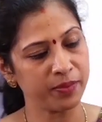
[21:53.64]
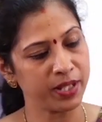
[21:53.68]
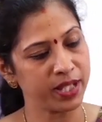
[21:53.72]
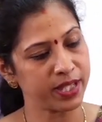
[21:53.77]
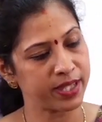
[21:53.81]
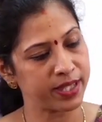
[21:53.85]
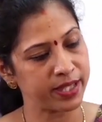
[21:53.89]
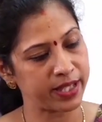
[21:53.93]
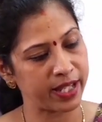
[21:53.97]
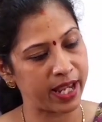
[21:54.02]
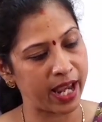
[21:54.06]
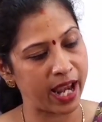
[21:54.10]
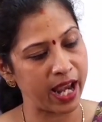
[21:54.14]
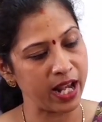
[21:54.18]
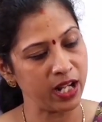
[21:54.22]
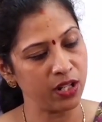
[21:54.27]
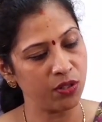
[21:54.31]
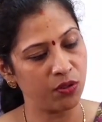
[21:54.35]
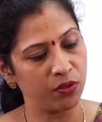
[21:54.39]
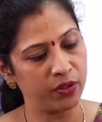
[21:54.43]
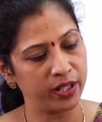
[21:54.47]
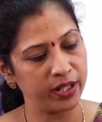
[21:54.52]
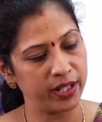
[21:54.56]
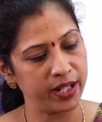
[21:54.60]
this scale
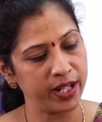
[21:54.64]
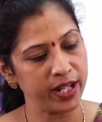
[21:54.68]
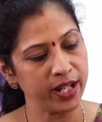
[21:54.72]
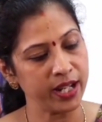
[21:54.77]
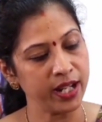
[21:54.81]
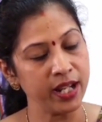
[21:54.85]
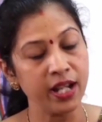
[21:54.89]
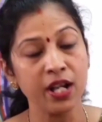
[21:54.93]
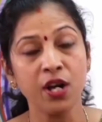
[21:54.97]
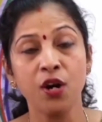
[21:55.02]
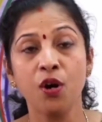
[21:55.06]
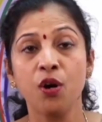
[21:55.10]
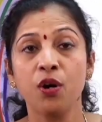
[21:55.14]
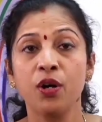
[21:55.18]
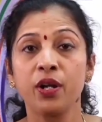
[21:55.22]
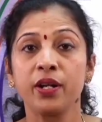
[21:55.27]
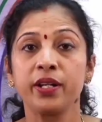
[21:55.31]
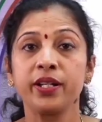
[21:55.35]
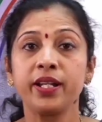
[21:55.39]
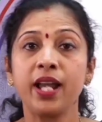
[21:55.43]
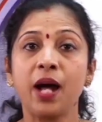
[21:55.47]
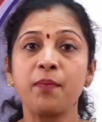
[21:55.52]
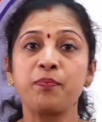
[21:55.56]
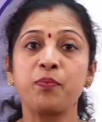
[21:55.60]
only
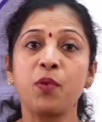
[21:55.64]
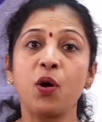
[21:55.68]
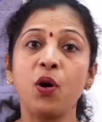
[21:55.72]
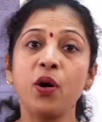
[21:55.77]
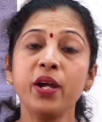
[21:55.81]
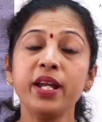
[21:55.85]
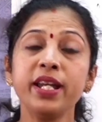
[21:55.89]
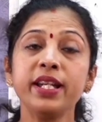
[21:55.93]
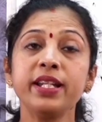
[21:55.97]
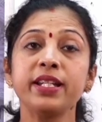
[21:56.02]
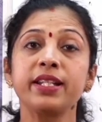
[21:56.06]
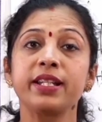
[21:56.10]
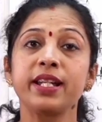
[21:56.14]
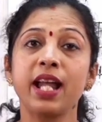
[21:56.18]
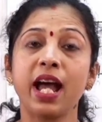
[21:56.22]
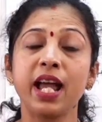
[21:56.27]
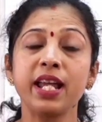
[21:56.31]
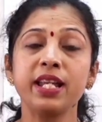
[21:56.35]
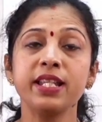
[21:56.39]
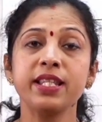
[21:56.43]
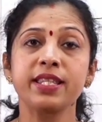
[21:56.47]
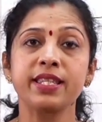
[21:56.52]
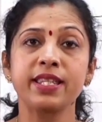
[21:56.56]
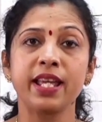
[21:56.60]

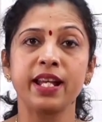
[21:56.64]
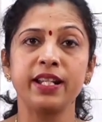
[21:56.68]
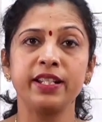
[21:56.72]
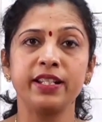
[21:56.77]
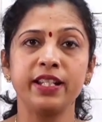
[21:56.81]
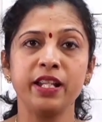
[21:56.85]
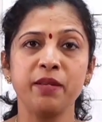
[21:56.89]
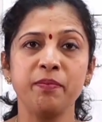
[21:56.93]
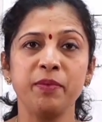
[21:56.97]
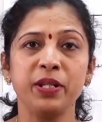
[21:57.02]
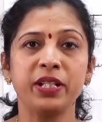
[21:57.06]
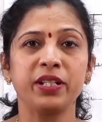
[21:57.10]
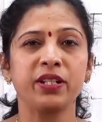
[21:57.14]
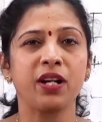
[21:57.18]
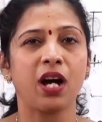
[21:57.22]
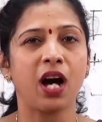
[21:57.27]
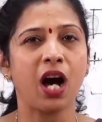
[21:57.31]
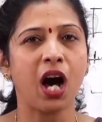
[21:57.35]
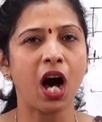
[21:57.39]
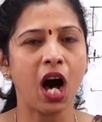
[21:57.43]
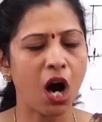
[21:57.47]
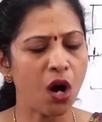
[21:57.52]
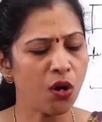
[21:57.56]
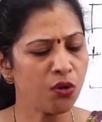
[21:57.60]
0.9 centimeter
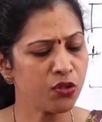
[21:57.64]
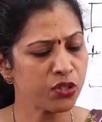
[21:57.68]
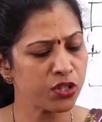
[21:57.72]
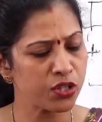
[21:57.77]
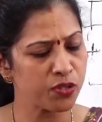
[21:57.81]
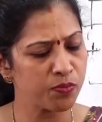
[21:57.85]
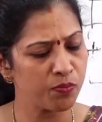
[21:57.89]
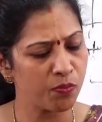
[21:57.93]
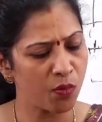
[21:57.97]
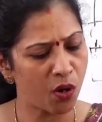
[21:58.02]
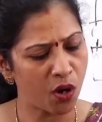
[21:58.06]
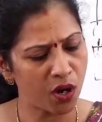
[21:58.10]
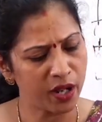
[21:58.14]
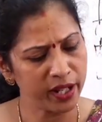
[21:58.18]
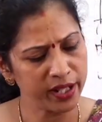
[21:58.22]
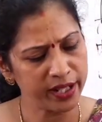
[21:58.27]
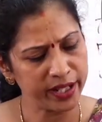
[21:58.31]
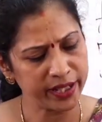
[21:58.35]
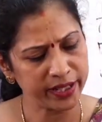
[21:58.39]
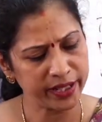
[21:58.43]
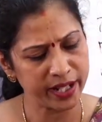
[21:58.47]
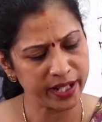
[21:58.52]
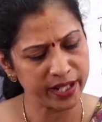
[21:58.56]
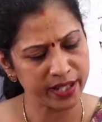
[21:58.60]
how small
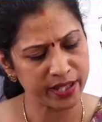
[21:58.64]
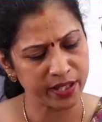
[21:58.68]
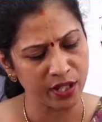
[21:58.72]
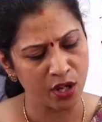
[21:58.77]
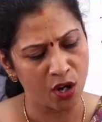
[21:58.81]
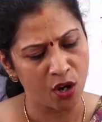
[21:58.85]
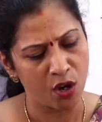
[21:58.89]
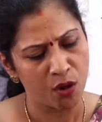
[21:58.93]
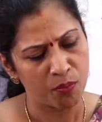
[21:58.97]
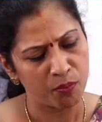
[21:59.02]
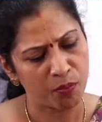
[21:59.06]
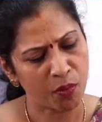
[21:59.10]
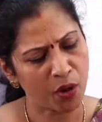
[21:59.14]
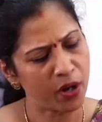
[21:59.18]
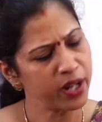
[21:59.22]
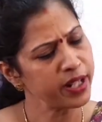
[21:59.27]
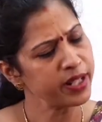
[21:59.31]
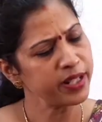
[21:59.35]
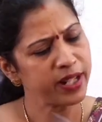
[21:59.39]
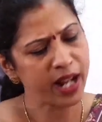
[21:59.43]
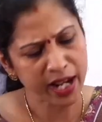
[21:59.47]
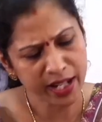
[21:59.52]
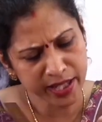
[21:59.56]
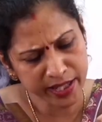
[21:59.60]
it is.
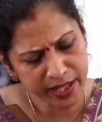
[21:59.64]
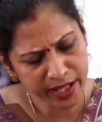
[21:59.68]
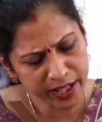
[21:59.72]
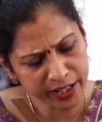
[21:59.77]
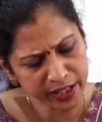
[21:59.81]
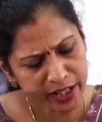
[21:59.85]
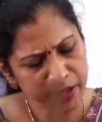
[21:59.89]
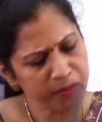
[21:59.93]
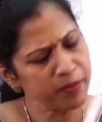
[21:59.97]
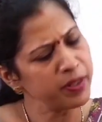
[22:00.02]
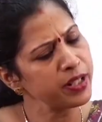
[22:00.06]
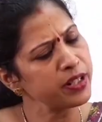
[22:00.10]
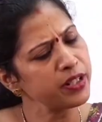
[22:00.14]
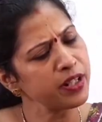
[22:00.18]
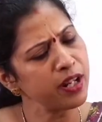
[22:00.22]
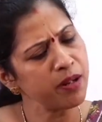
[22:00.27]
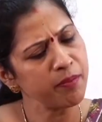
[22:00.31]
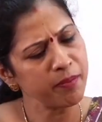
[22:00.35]
0.9 centimeter,